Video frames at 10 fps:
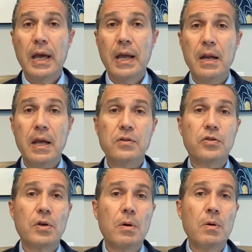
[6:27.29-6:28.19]
And,
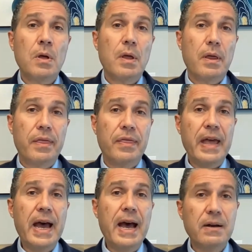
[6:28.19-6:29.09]
and so
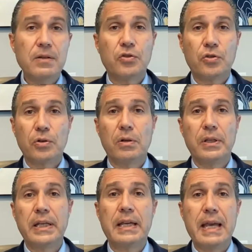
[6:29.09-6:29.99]
that
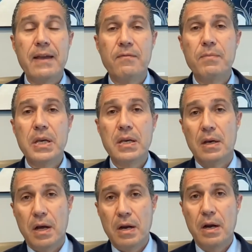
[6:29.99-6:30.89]
certainly gave
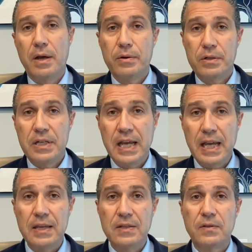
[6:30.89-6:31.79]
me another
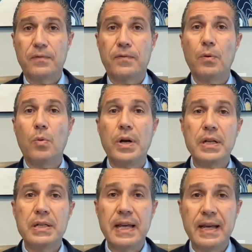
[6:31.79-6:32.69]
taste for what
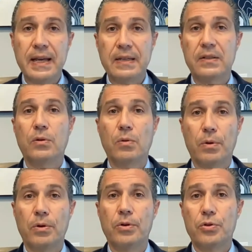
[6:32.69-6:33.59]
it takes in
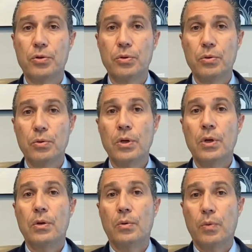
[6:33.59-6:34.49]
order to
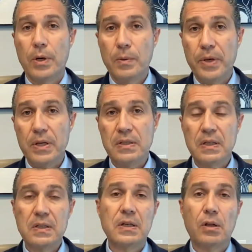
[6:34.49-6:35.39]
run a
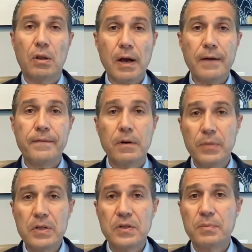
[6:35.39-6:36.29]
business. And a law
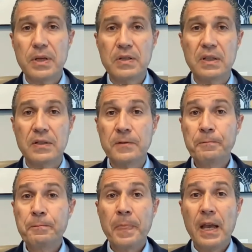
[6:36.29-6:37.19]
firm is a business.
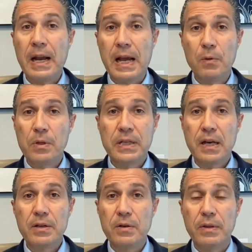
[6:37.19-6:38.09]
And I will
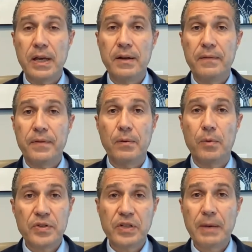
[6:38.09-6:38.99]
tell you that if the
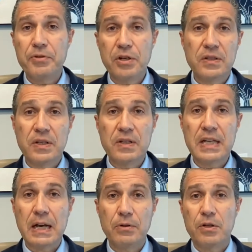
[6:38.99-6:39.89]
receptionist is
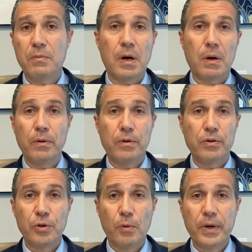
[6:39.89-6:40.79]
out tomorrow and
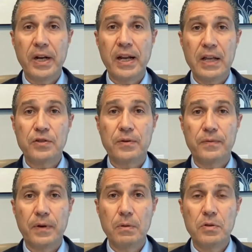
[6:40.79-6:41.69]
there's nobody to answer
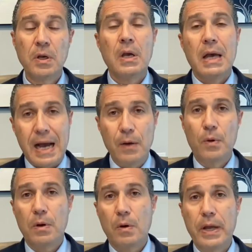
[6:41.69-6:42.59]
phones, I
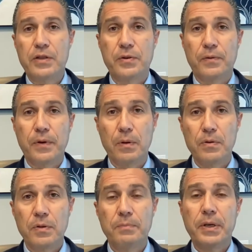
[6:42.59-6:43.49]
will go answer
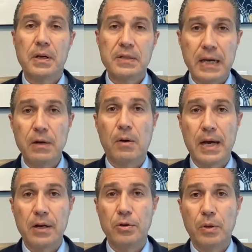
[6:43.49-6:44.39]
phones because I know
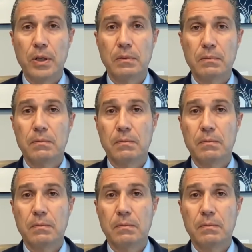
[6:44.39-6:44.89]
how to do it.